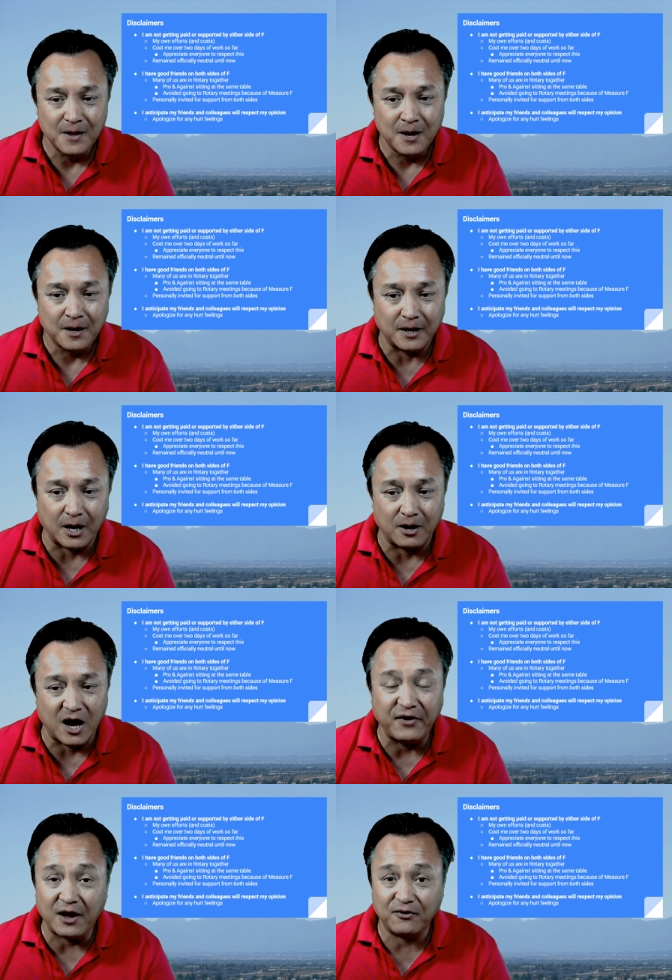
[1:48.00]
Now,
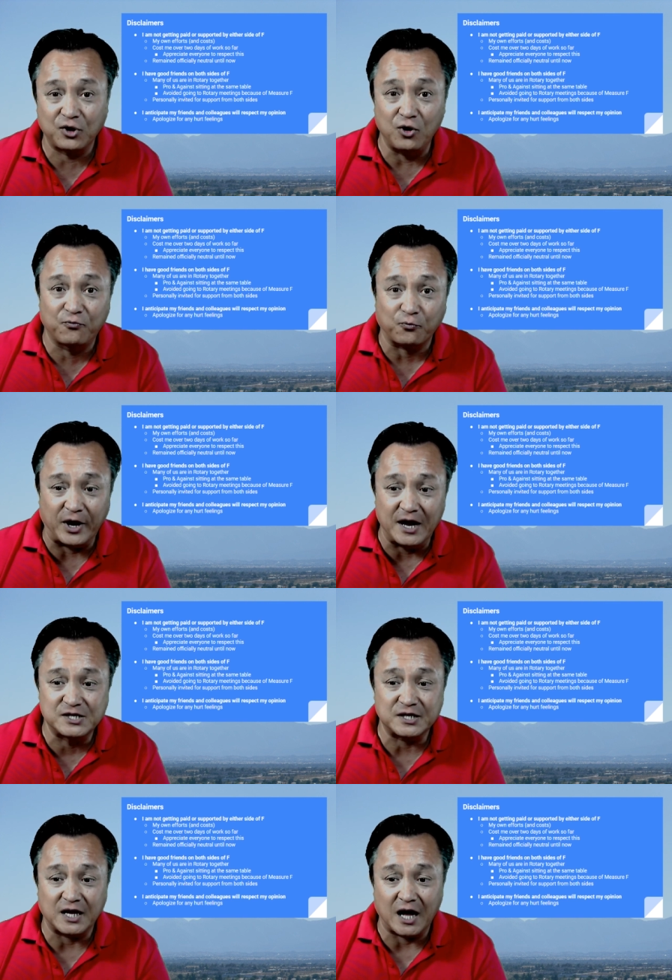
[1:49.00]
I've had good
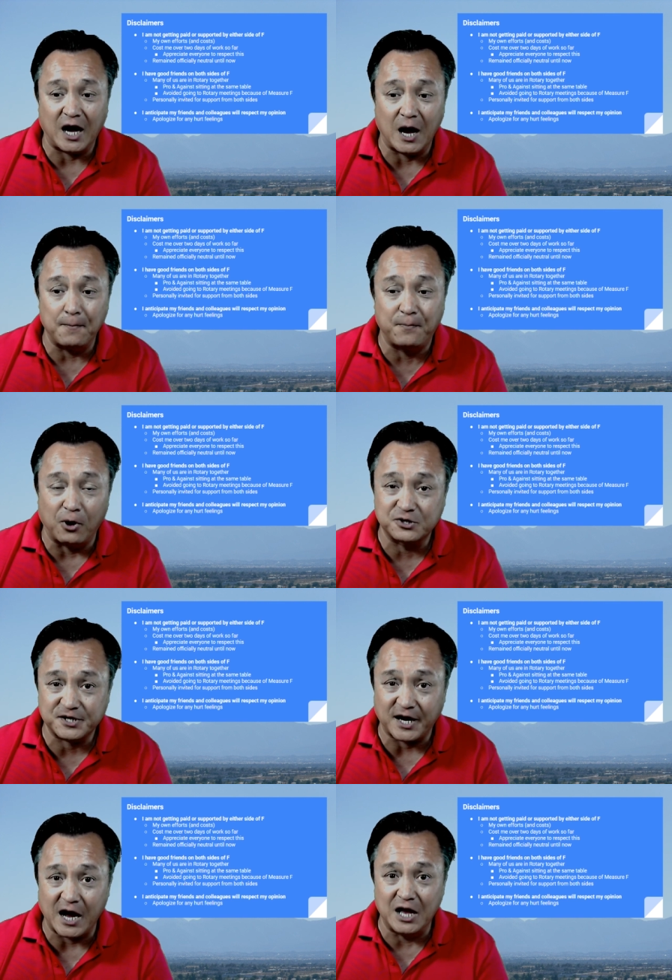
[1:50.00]
friends on both
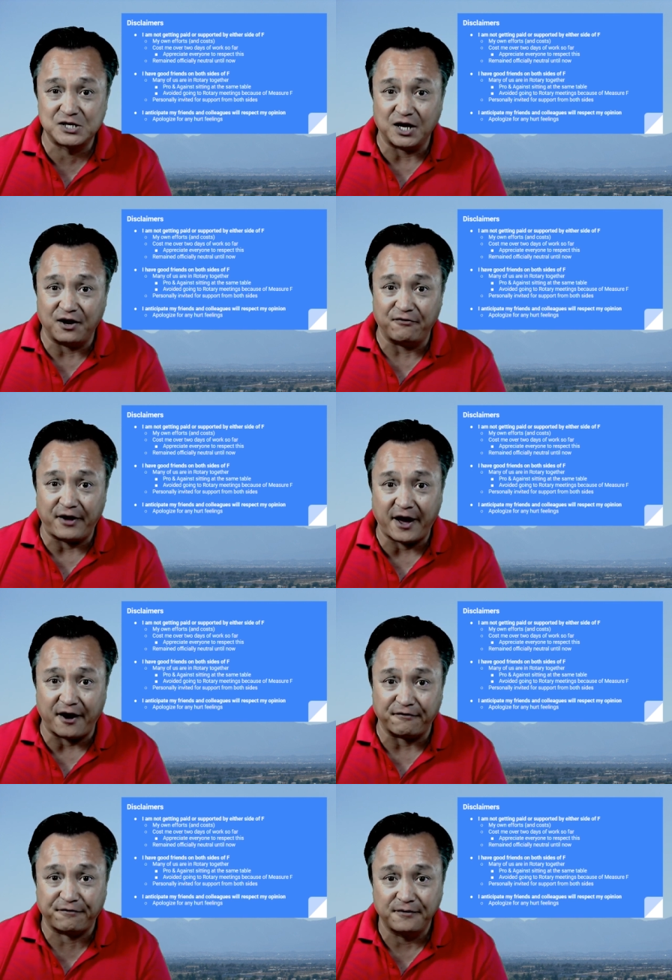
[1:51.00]
sides of
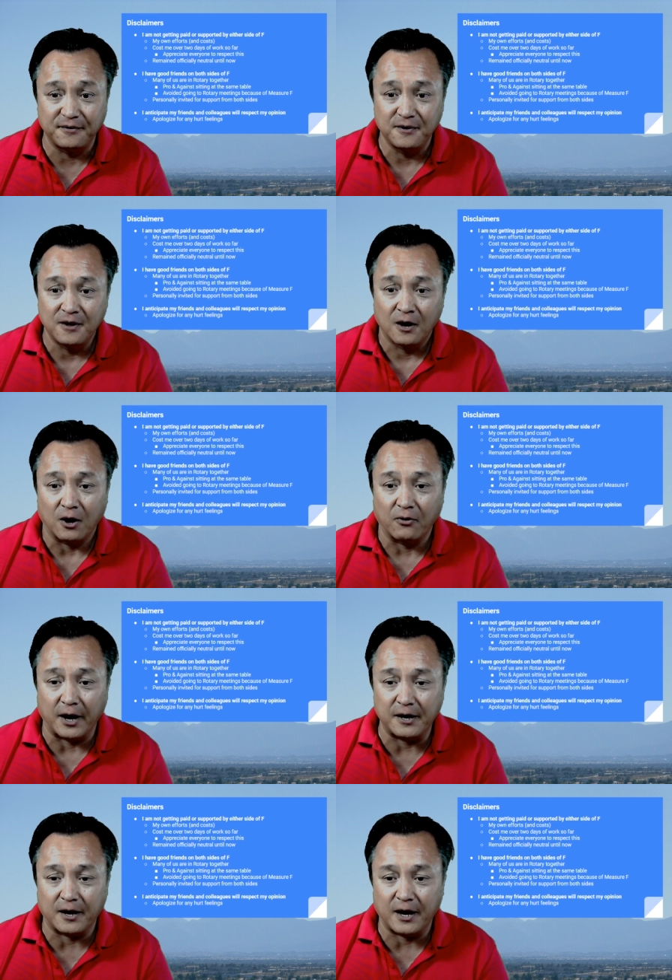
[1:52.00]
F, all
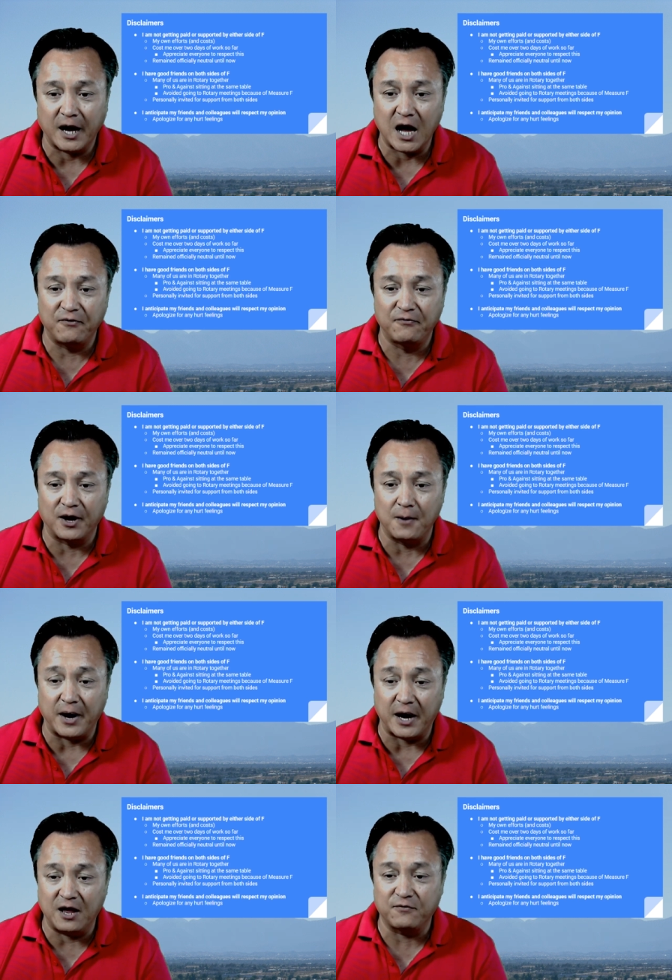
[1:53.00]
right? I have, uh,
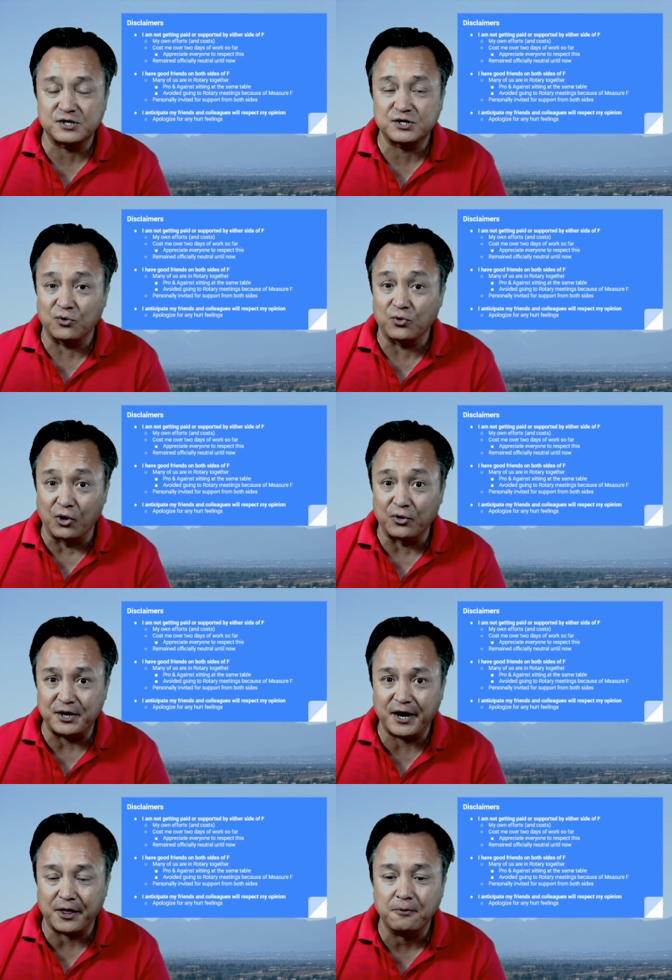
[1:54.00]
many of us are in Rotary
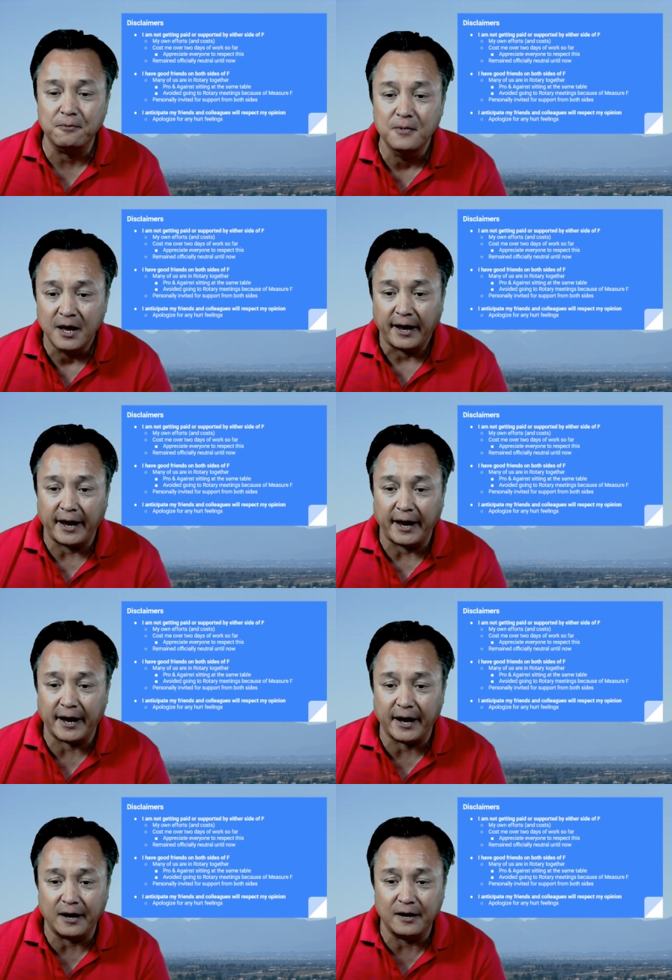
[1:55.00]
together,
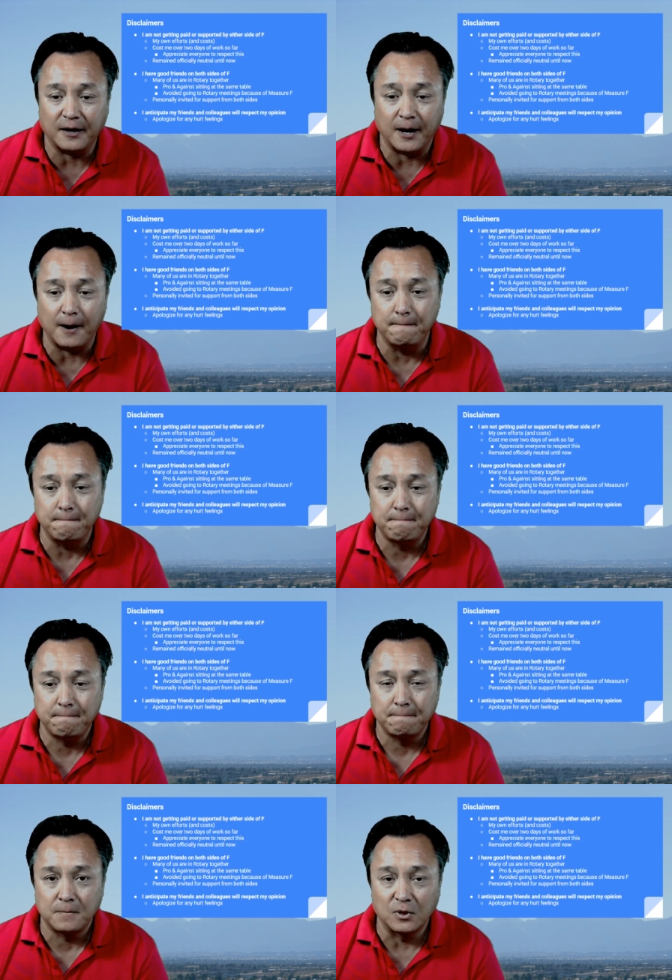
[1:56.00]
and... Um,
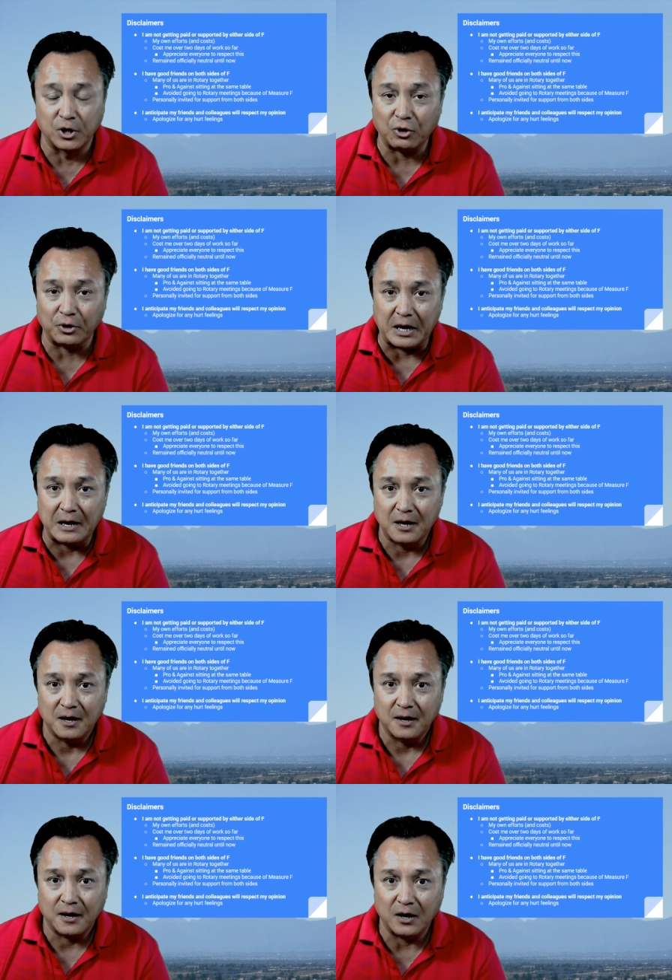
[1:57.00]
Literally,
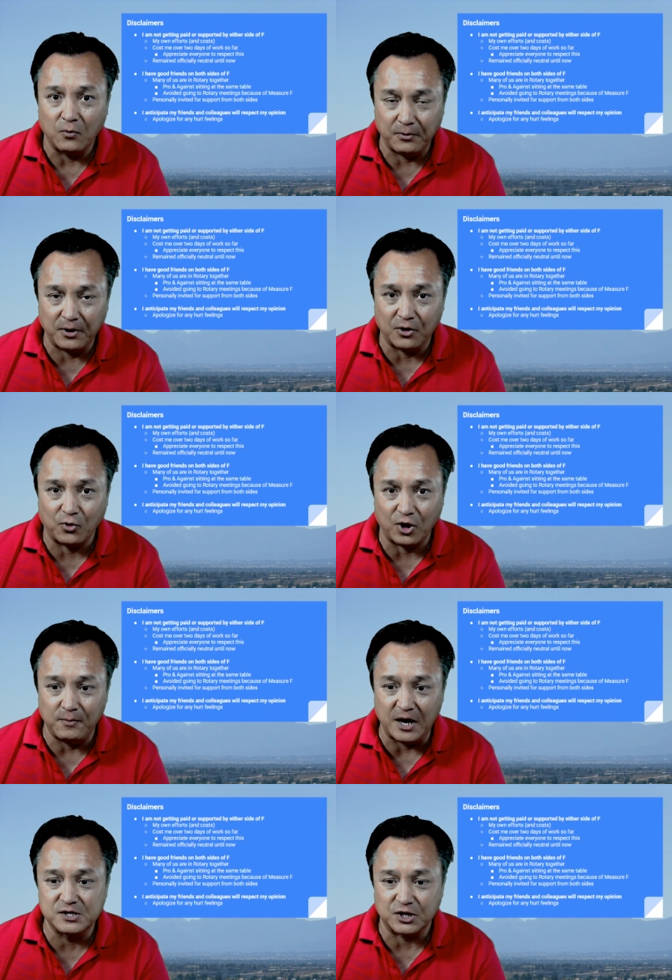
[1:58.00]
when we go to Rotary
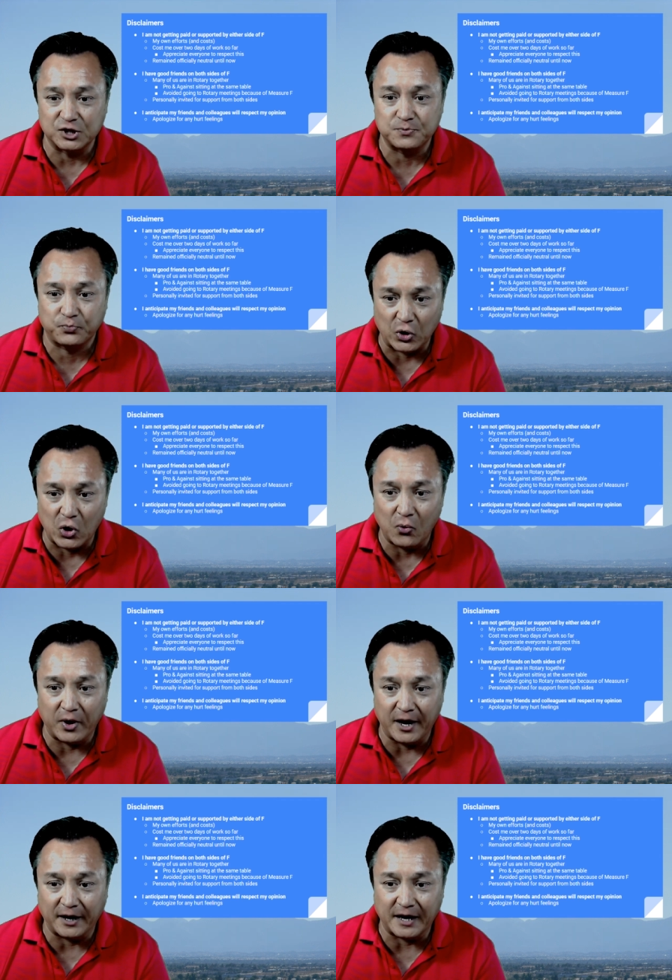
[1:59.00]
meetings, there's pro
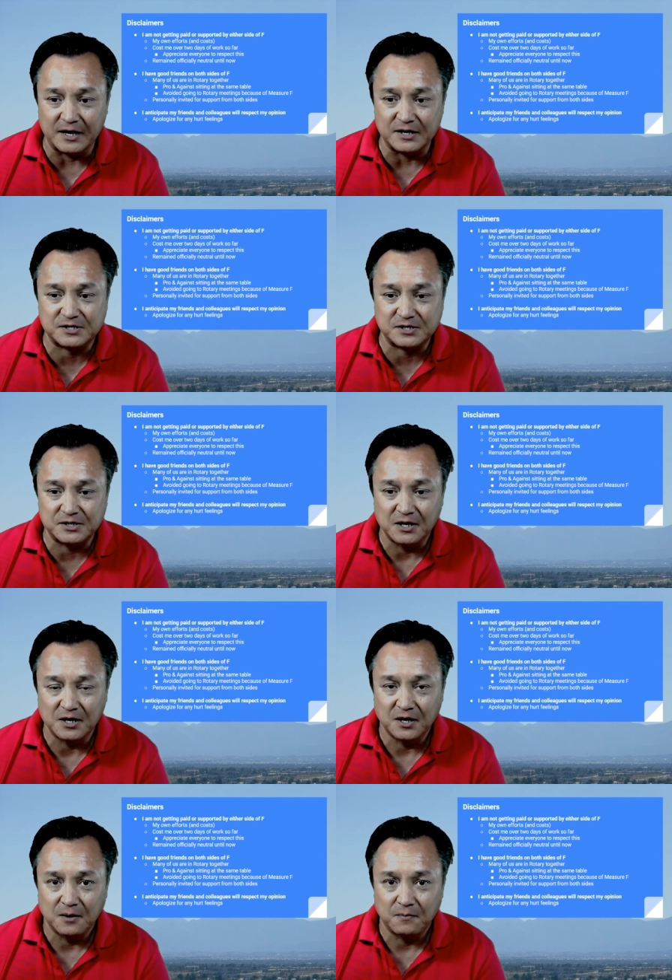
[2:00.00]
and against
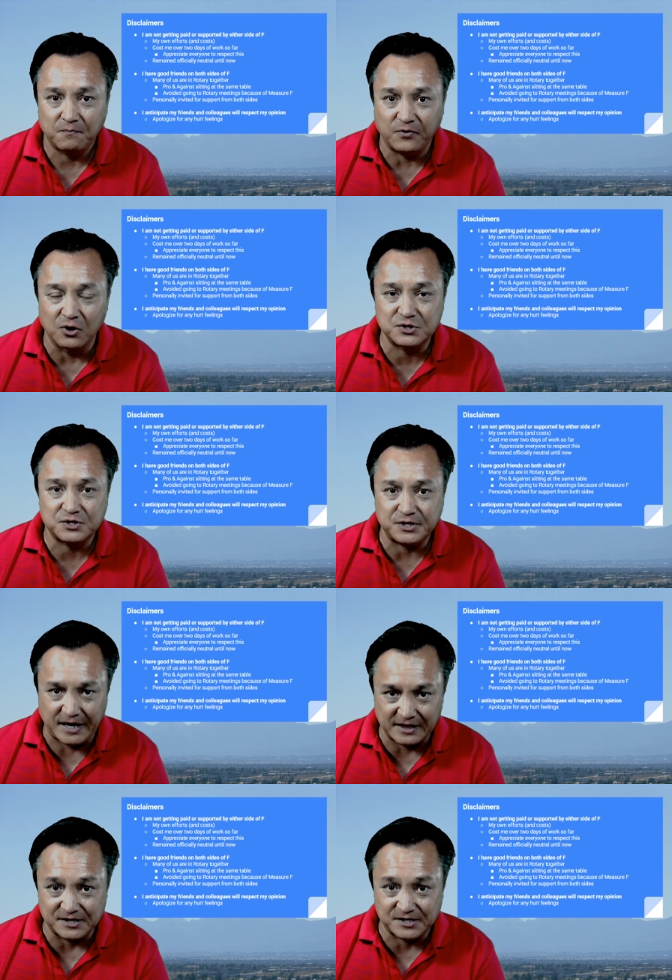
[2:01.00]
folks
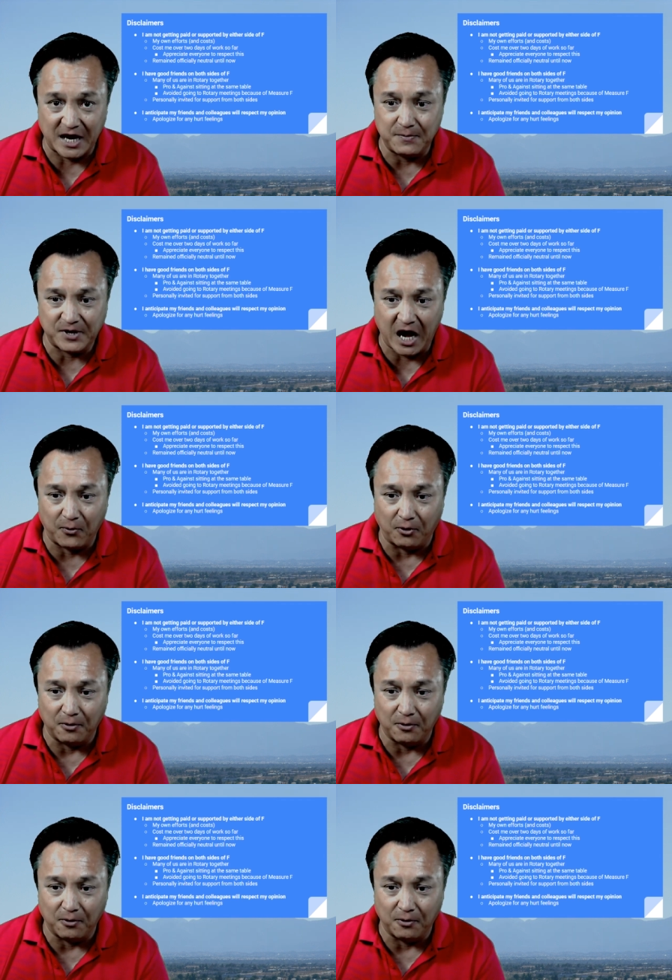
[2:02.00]
sitting at the same table.